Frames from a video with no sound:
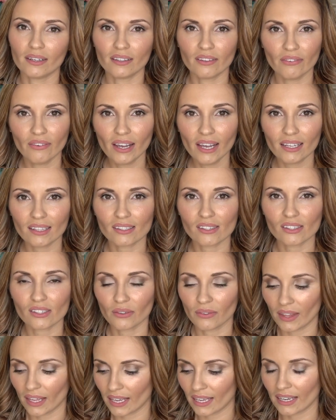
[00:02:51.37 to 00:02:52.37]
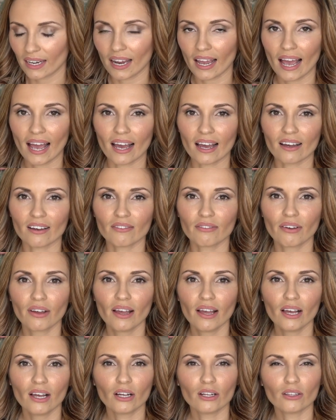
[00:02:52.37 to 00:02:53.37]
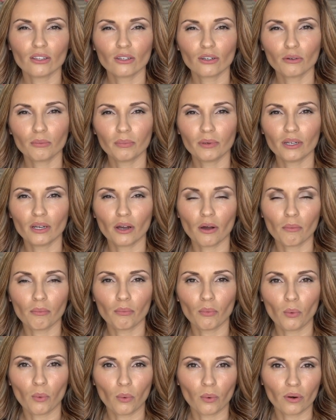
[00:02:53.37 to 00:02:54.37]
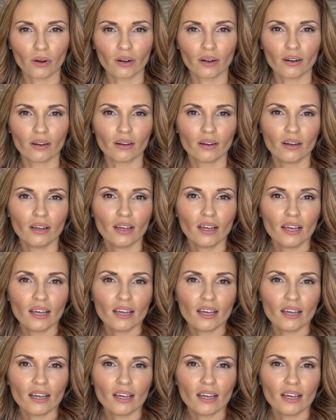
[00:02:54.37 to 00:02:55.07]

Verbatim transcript: advanced so they can have a little bit more